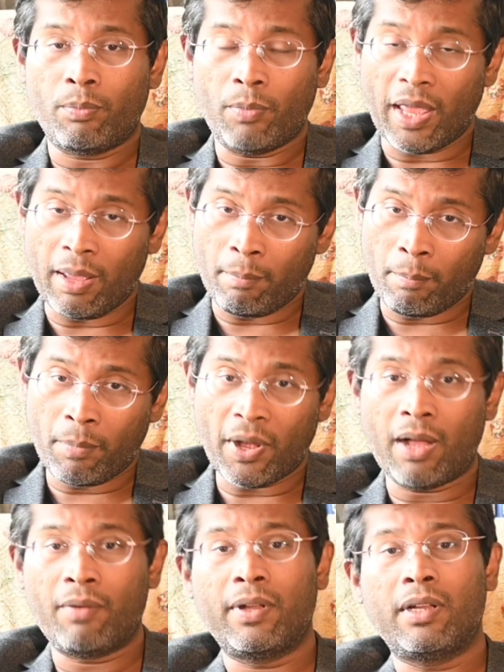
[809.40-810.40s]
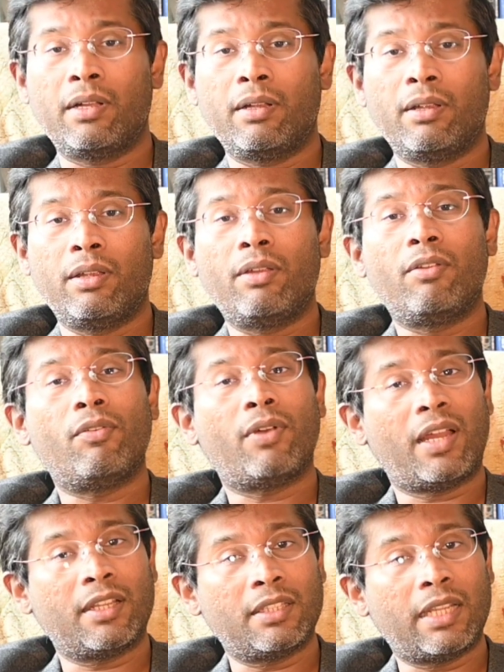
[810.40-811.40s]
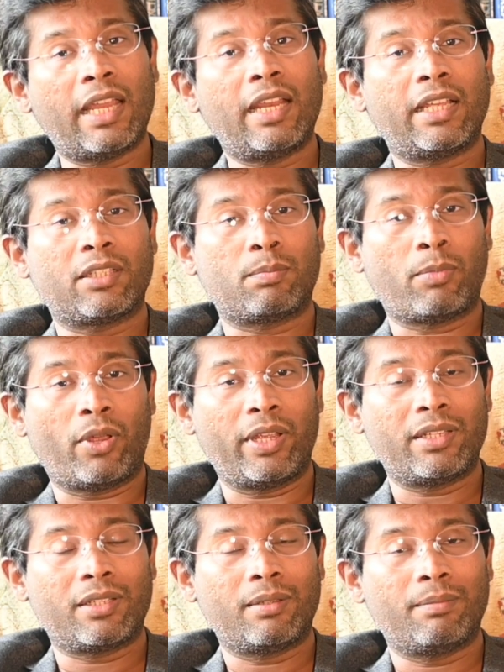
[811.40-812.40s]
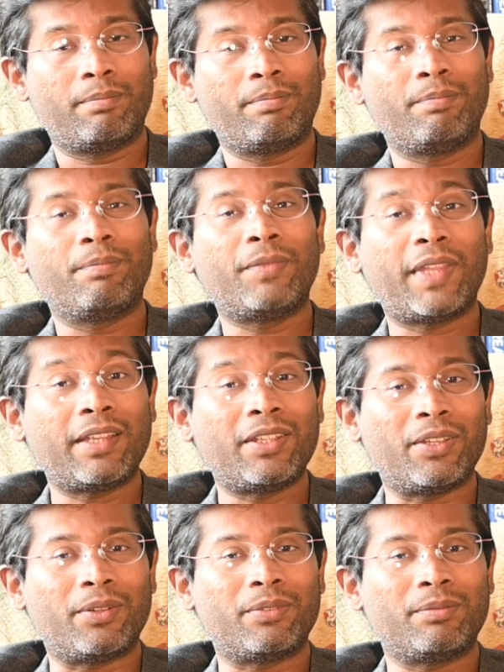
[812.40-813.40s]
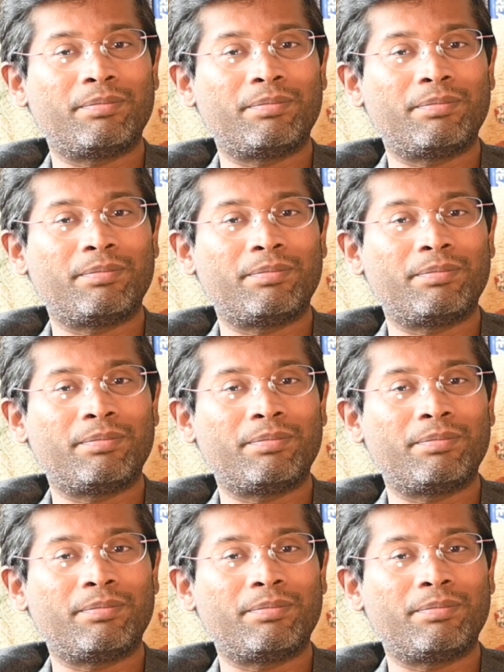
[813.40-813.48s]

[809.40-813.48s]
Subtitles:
empower rather than exploit. Thank you.